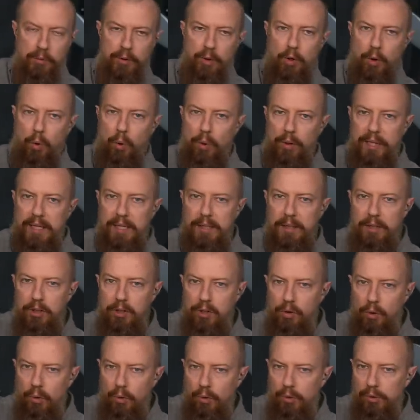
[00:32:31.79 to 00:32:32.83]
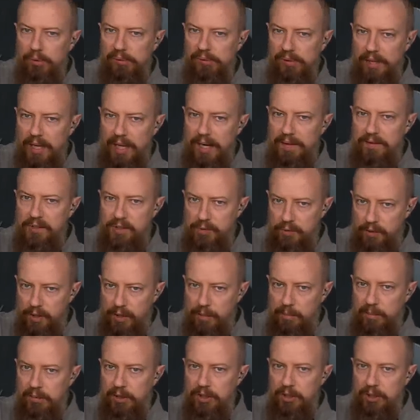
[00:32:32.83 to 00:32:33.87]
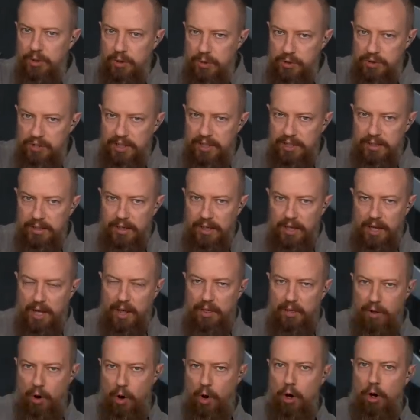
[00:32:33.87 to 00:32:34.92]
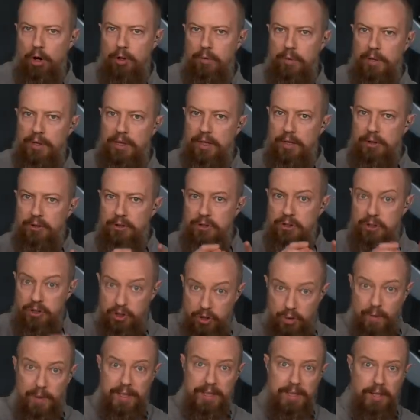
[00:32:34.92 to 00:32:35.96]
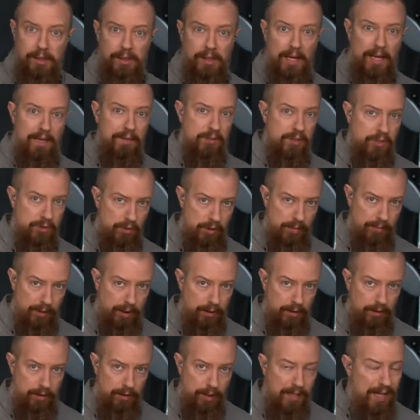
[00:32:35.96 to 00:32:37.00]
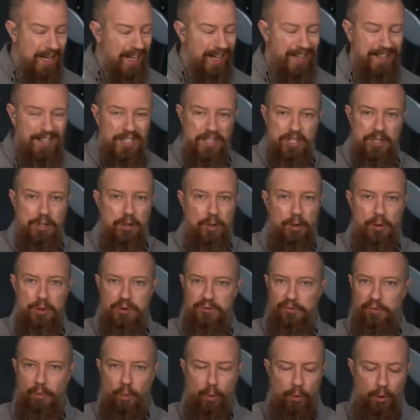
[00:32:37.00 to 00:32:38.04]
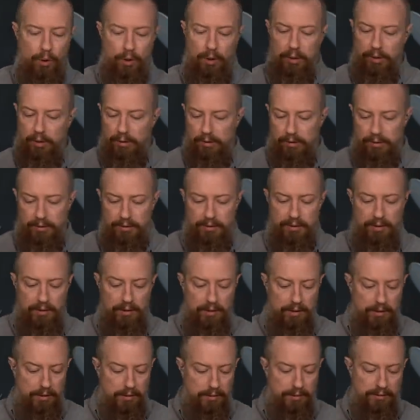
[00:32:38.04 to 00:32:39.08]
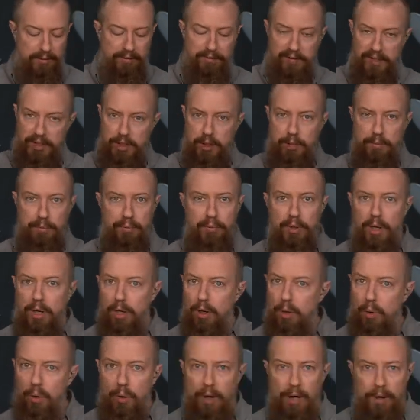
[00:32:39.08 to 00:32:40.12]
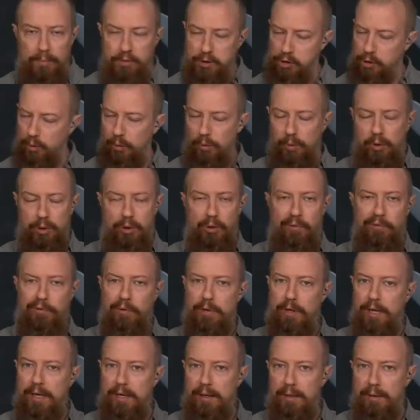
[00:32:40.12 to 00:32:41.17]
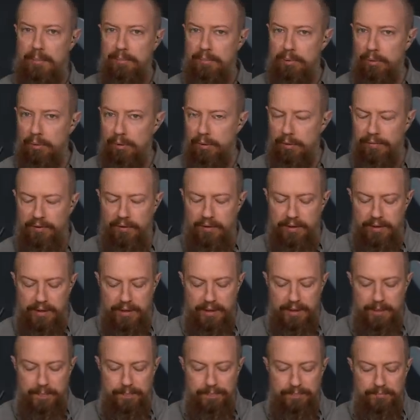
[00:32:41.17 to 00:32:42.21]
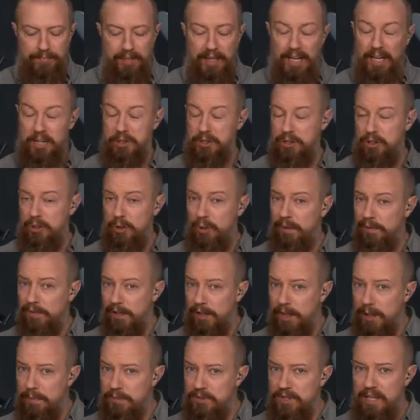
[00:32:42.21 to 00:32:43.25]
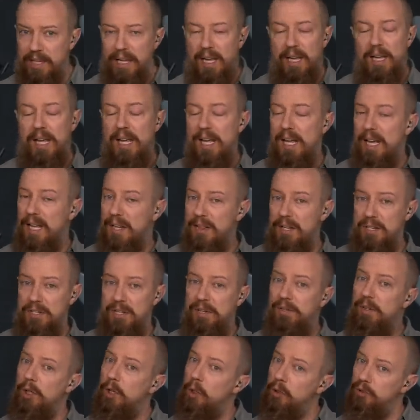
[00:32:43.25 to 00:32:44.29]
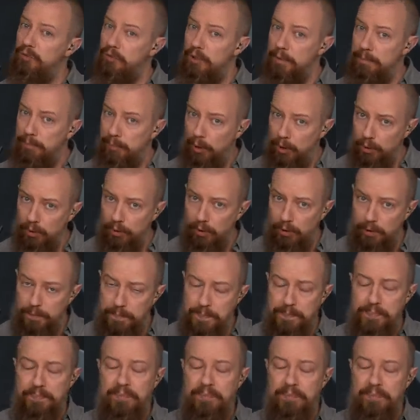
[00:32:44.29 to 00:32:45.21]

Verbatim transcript: recording your live stream using the hardware that is doing the live streaming, and this goes for the the VidiU Pro, I'm sure it will go for the uh, uh for the um, X2 if it comes to that. This even goes for the Pearl